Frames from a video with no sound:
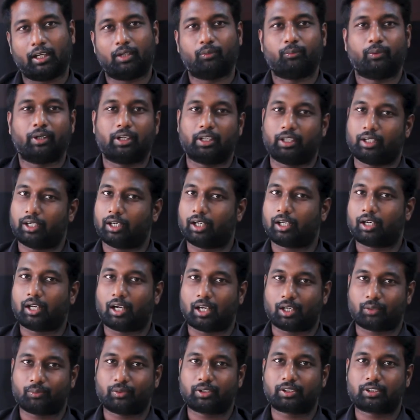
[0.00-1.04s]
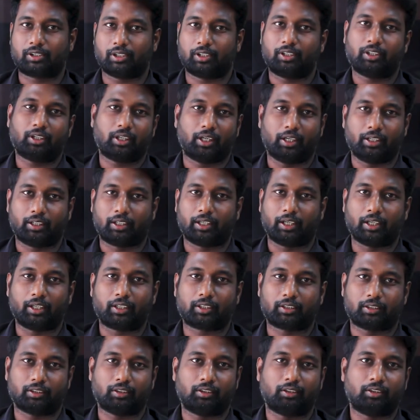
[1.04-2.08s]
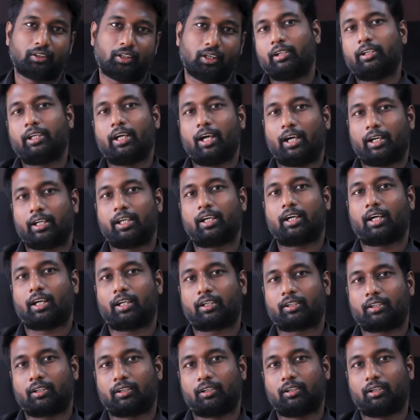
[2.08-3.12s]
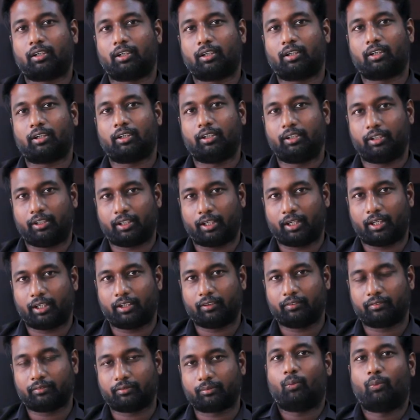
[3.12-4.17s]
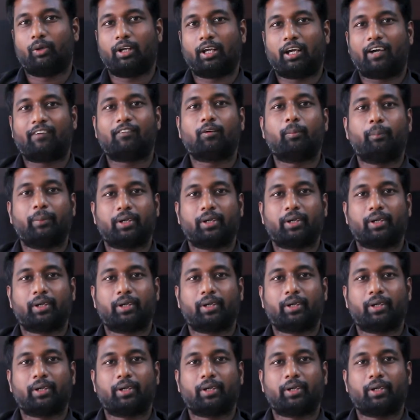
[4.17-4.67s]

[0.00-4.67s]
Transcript: and when they are harvested and collected, the honey collected uh, in the hive will have a